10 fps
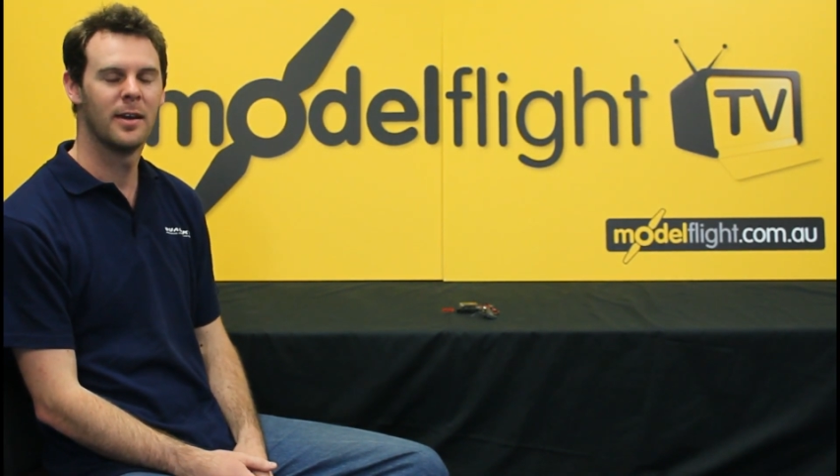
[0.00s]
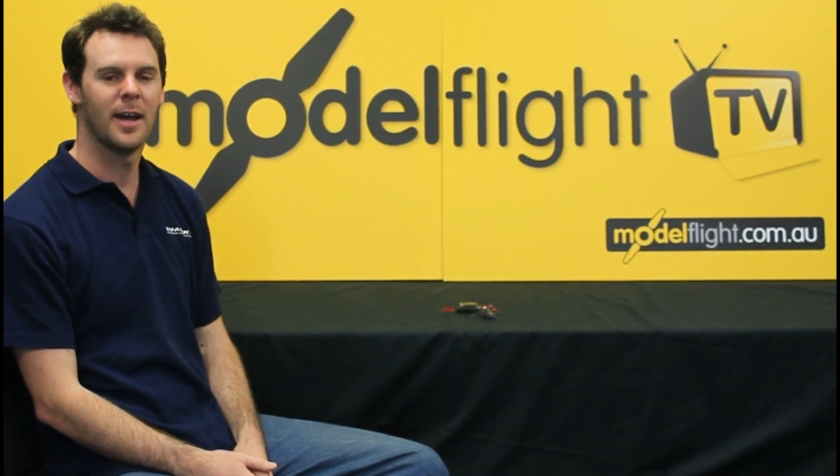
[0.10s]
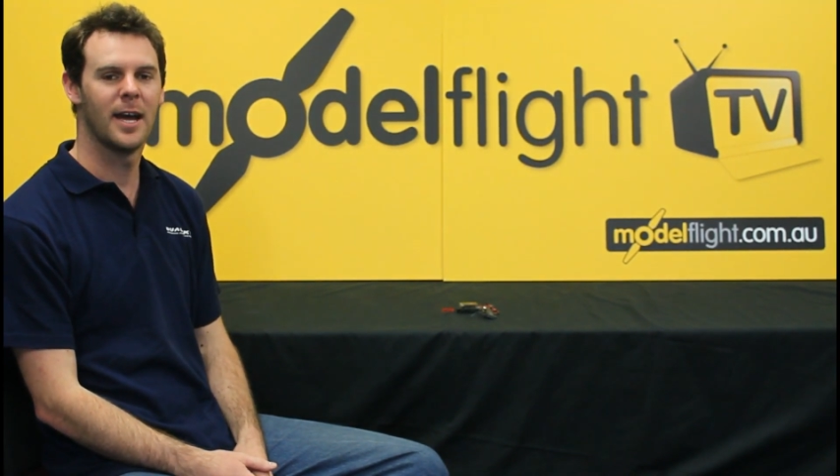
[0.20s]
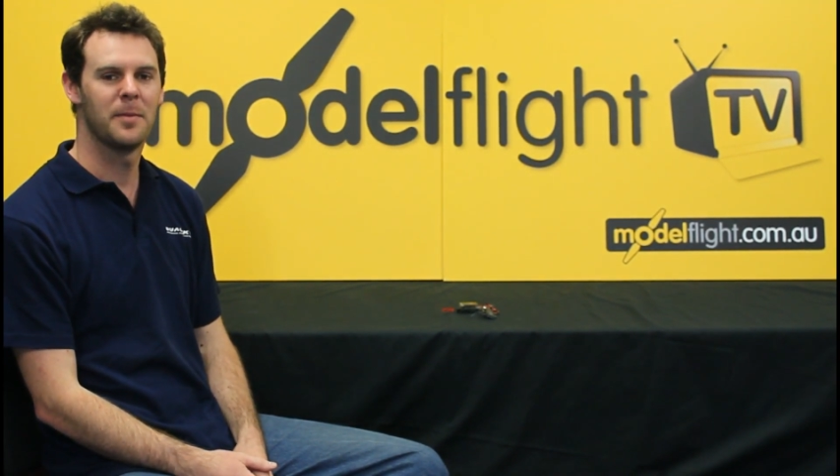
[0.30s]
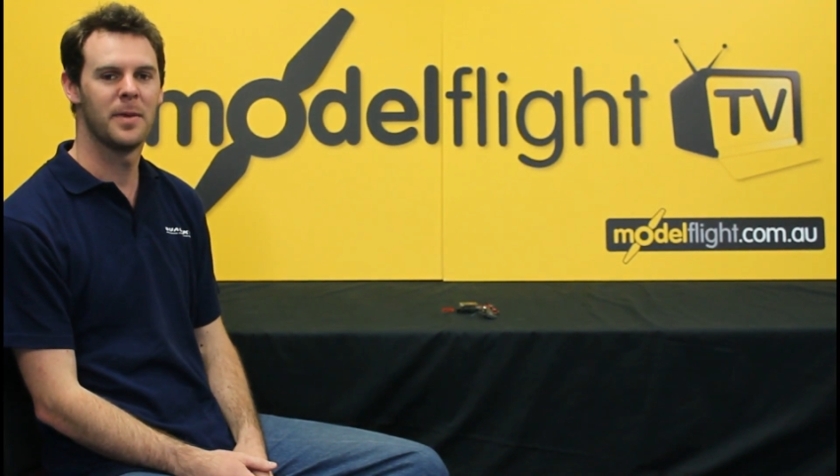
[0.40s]

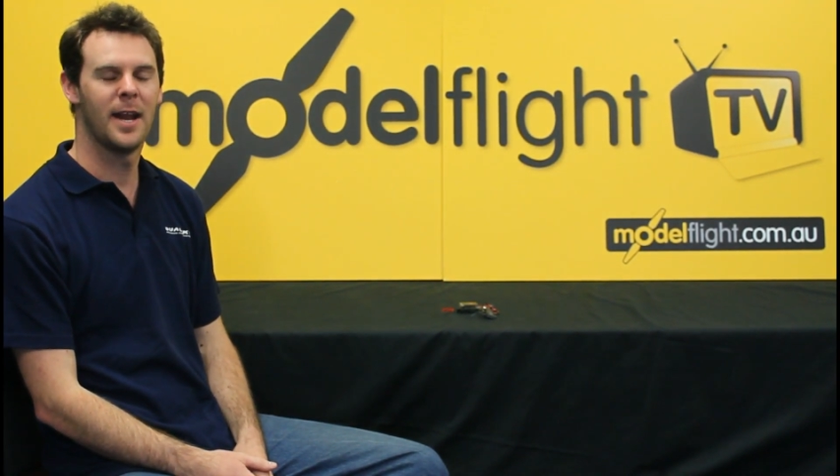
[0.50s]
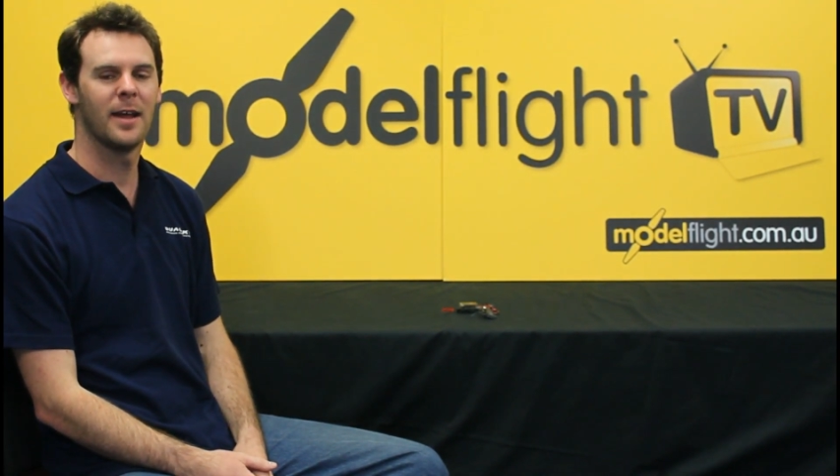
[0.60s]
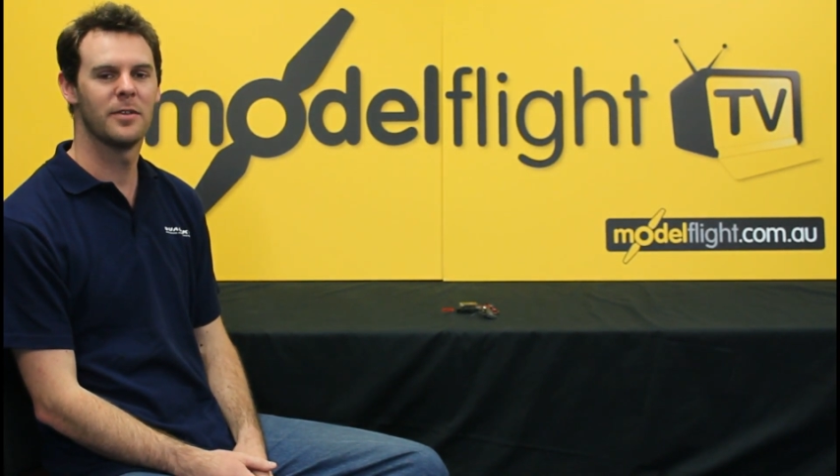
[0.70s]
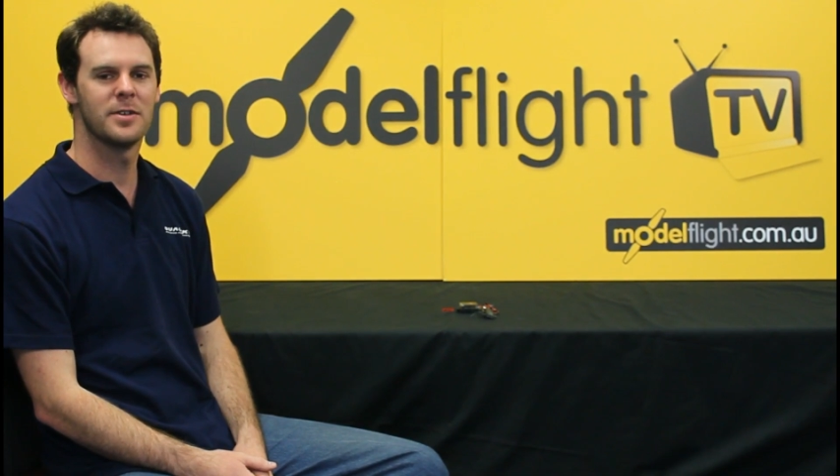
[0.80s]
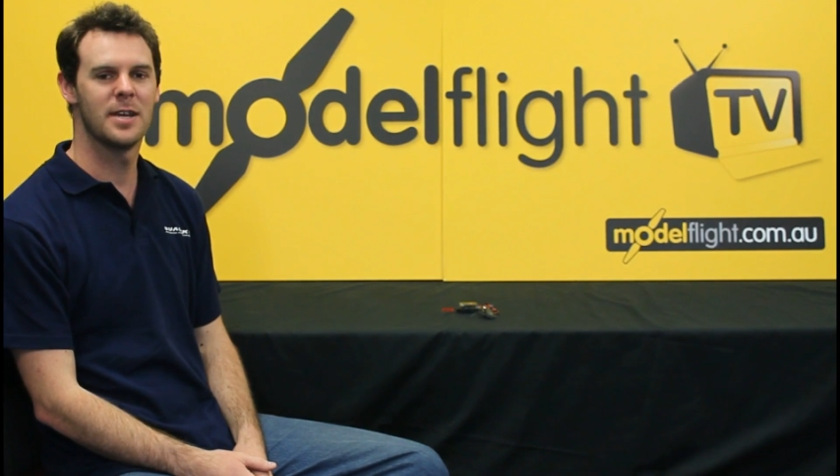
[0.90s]
um, and how
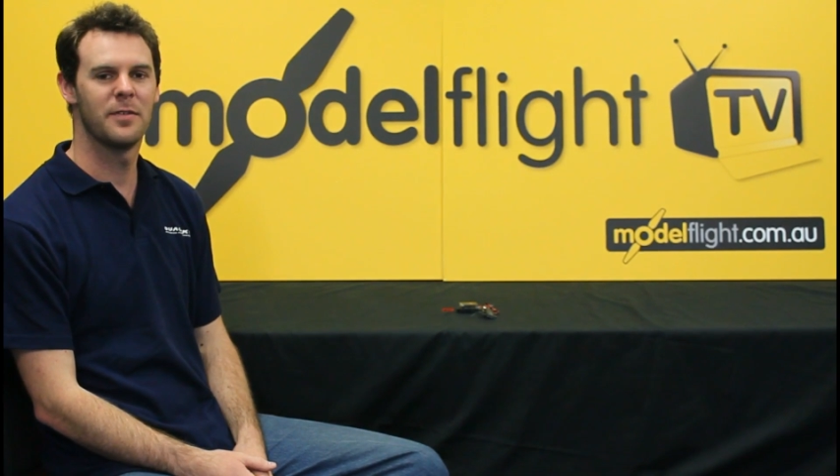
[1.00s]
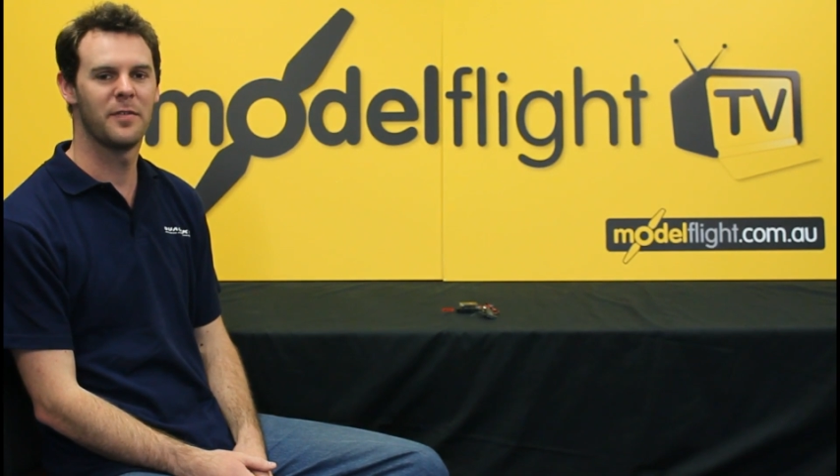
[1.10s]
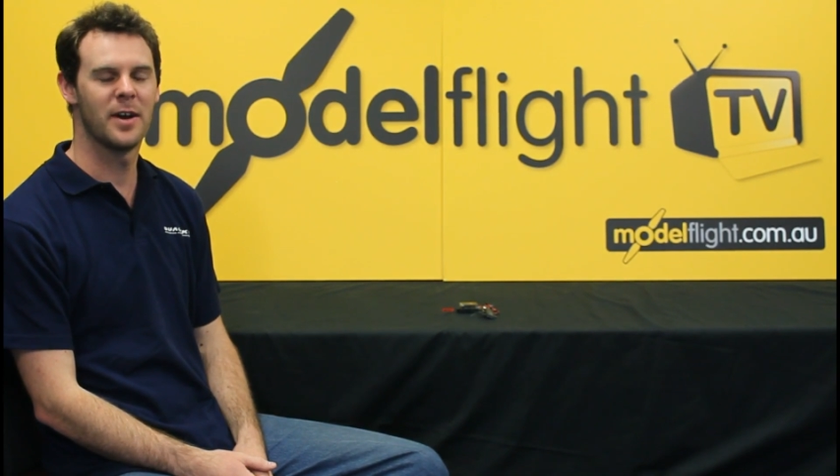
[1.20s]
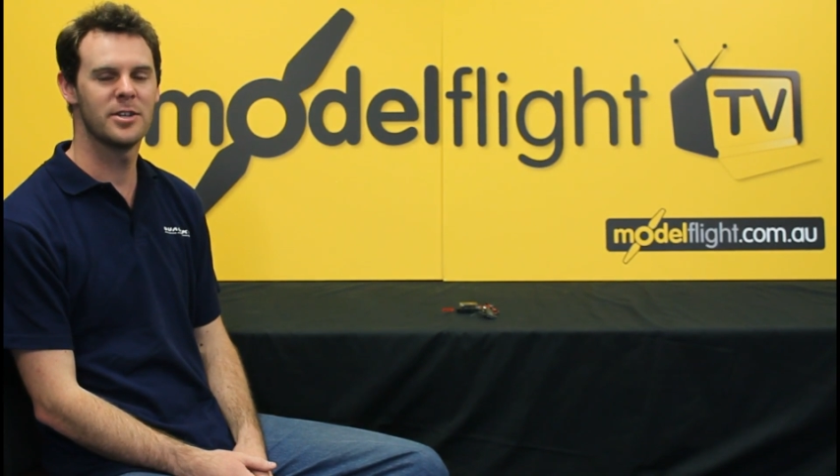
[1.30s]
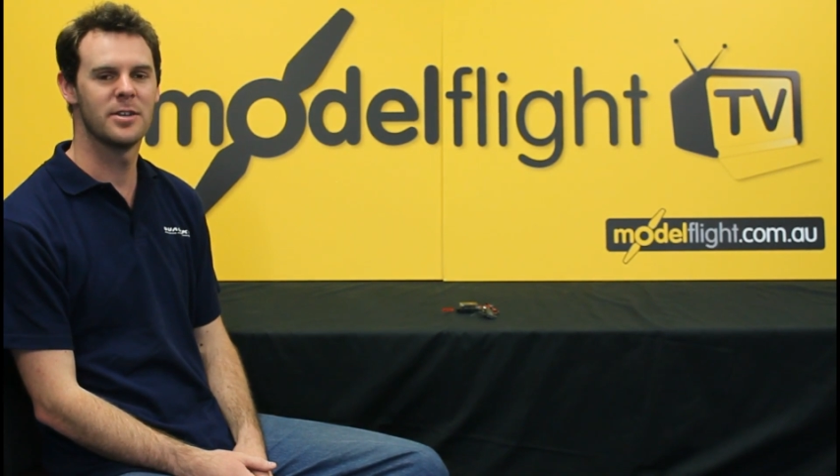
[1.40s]
the receiver
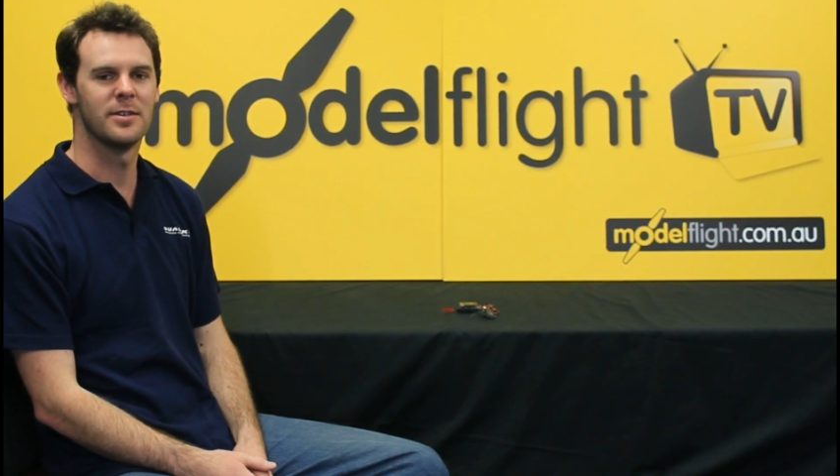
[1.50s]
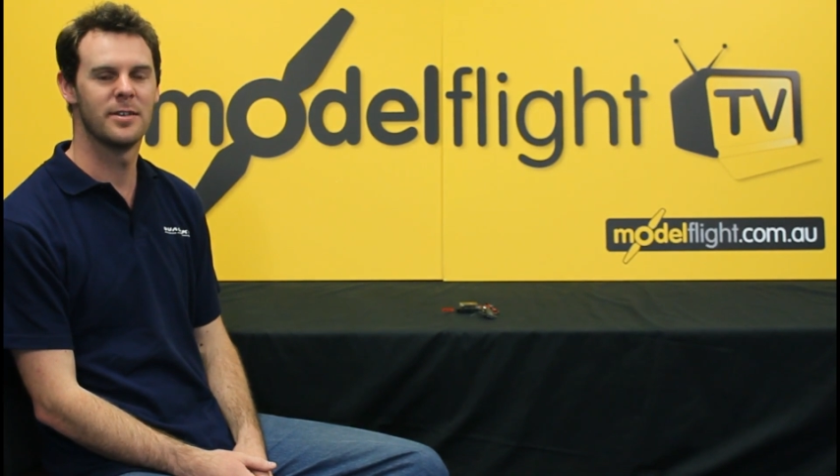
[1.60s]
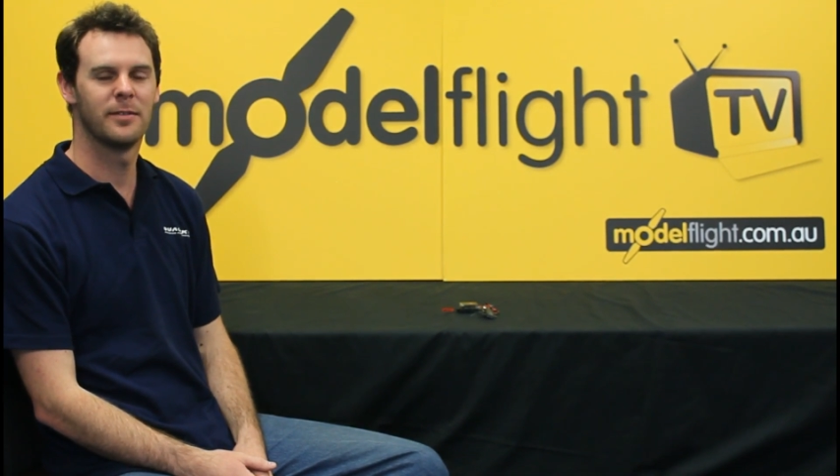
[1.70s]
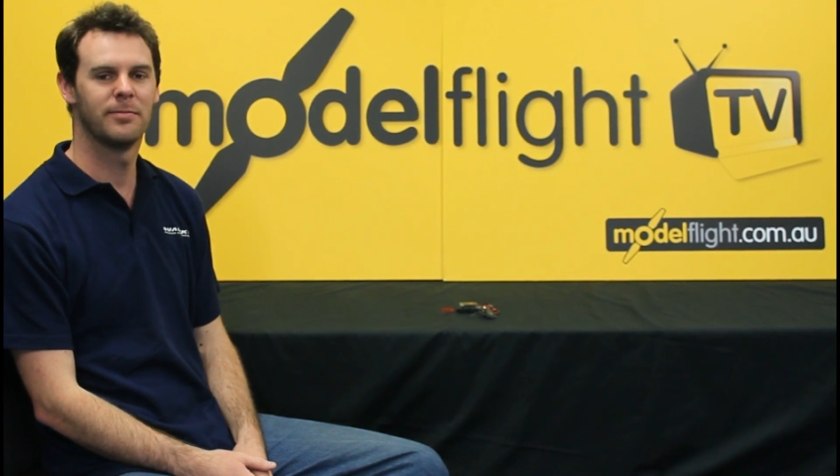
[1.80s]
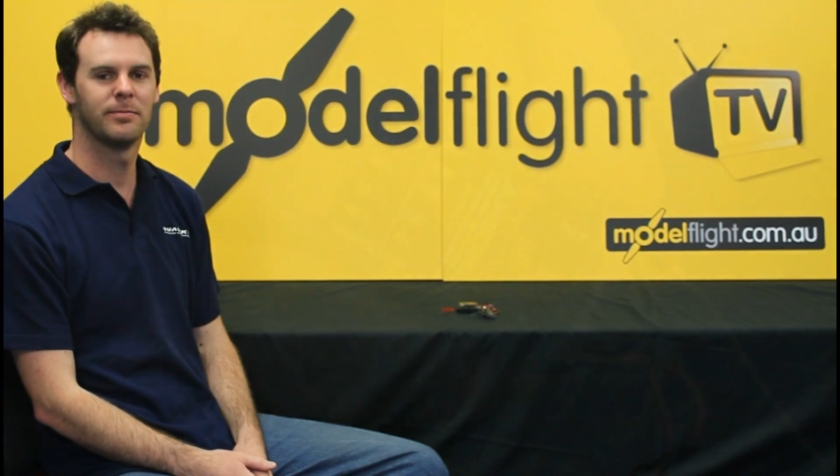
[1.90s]
functions.
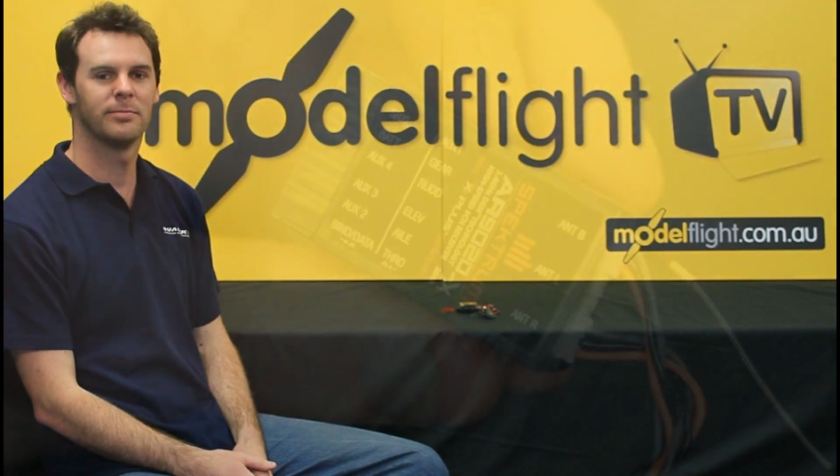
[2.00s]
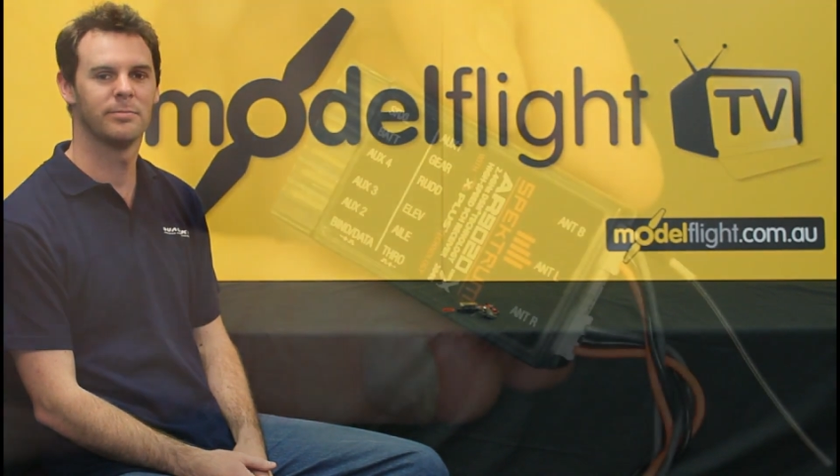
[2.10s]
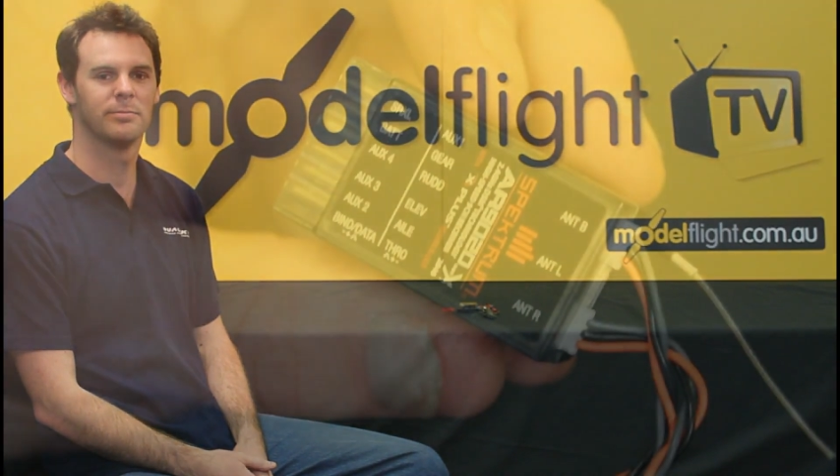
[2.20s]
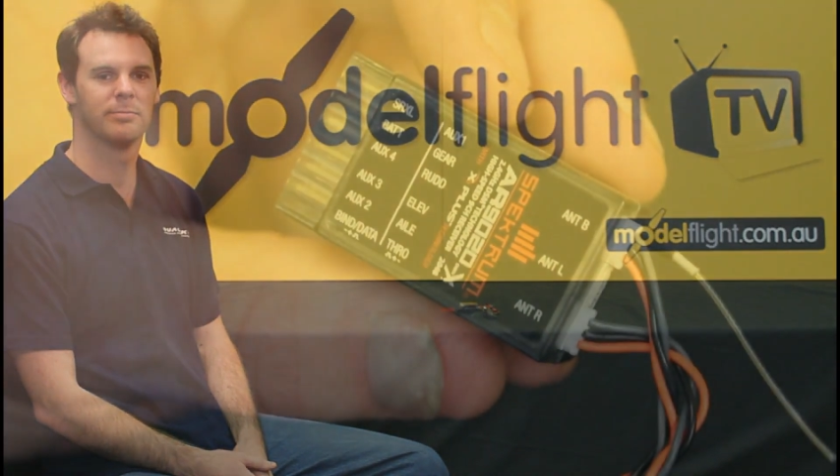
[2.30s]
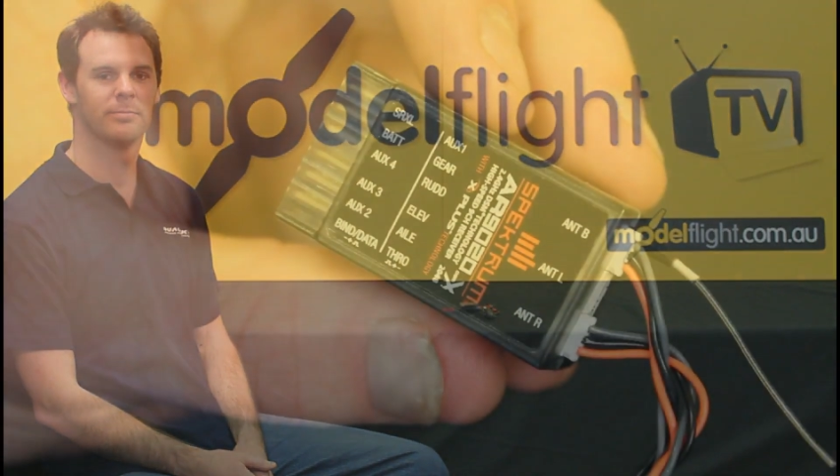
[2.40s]

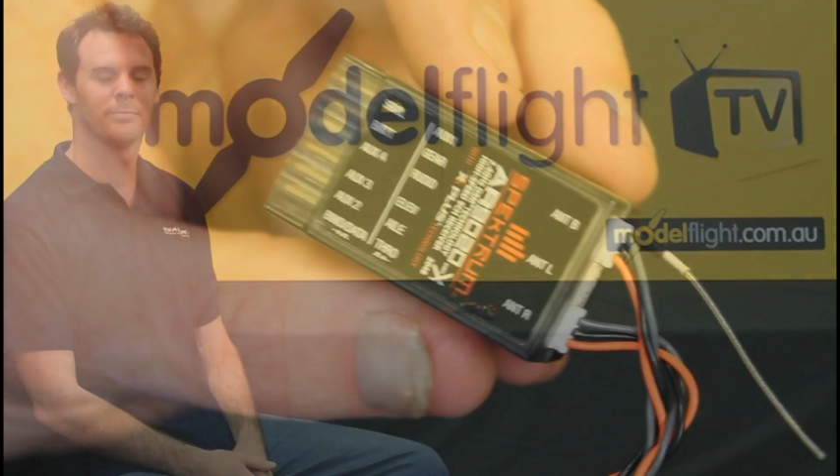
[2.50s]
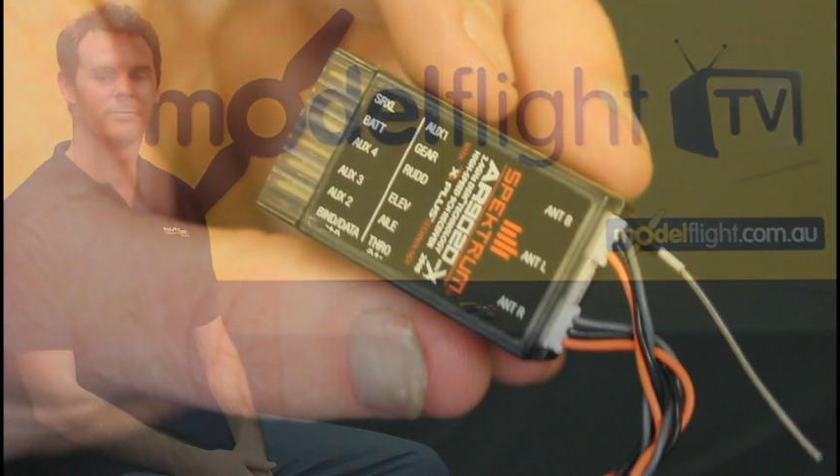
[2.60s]
Okay, the